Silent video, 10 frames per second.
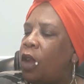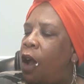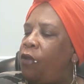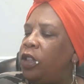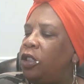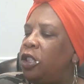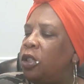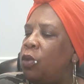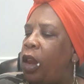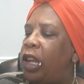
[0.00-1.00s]
I think
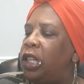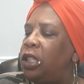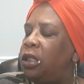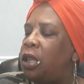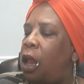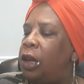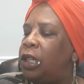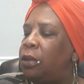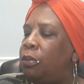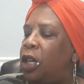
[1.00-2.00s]
this one has
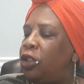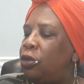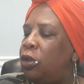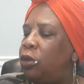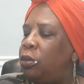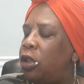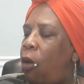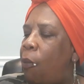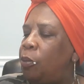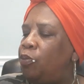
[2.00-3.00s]
mushrooms,
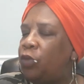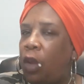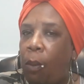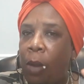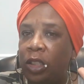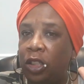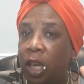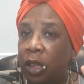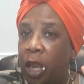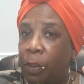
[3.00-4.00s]
my
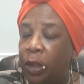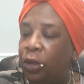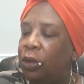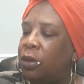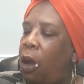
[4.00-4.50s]
sauteed mushroom,